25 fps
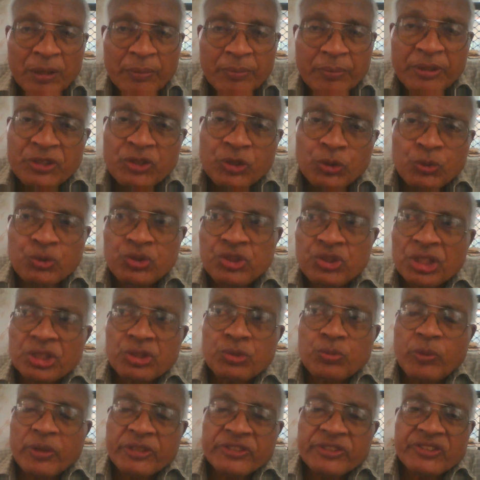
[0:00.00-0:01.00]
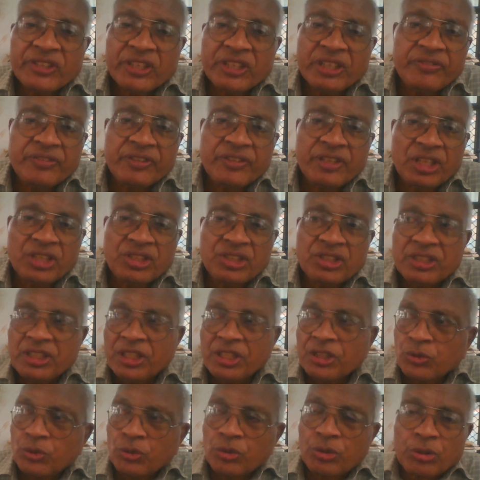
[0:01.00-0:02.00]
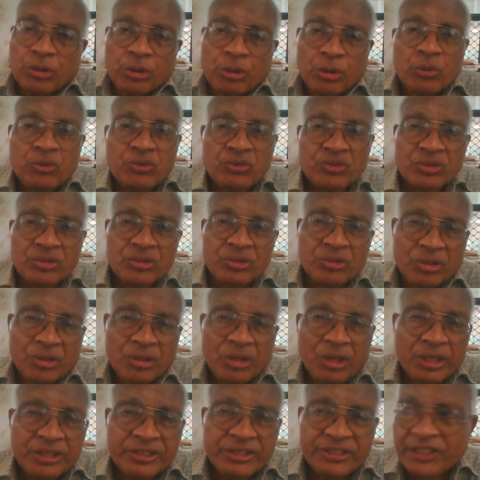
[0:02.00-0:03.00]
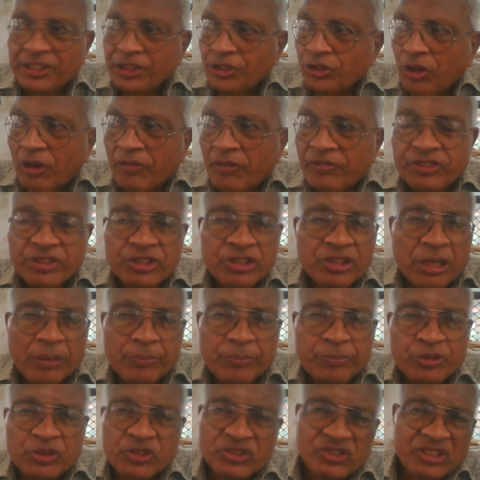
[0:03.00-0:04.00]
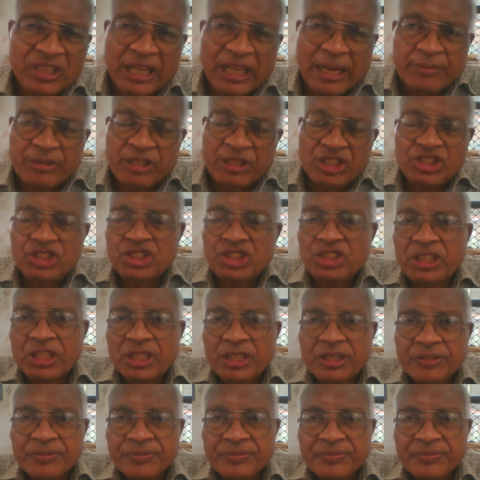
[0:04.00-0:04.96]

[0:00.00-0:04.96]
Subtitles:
Means you just want certification and good clothes and sit in the office and computer say I'm an engineer.